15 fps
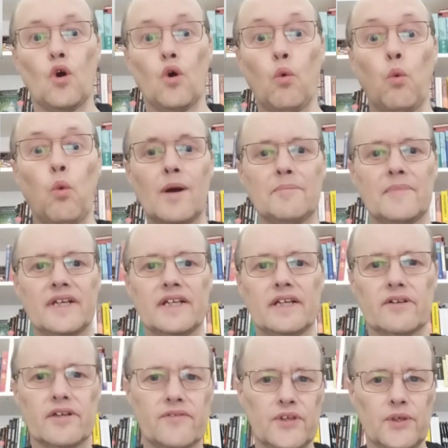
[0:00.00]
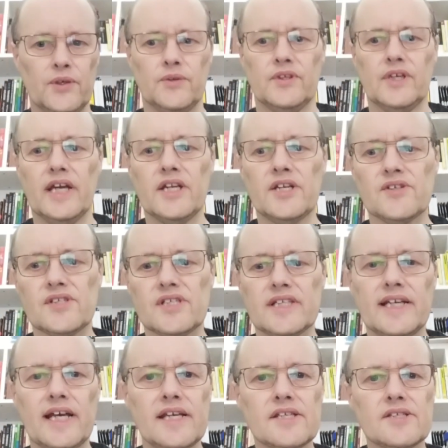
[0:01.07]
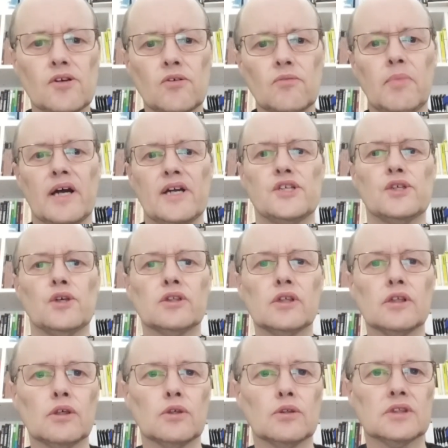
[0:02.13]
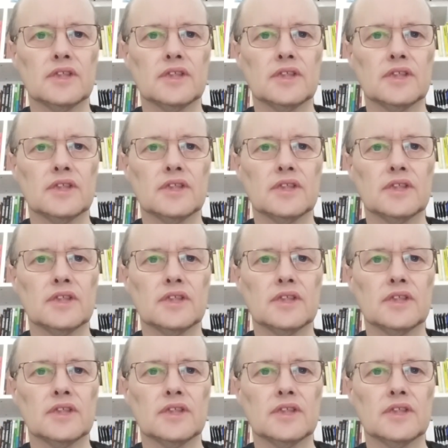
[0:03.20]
1 minute review, Dangerous Liaison by Choderlos de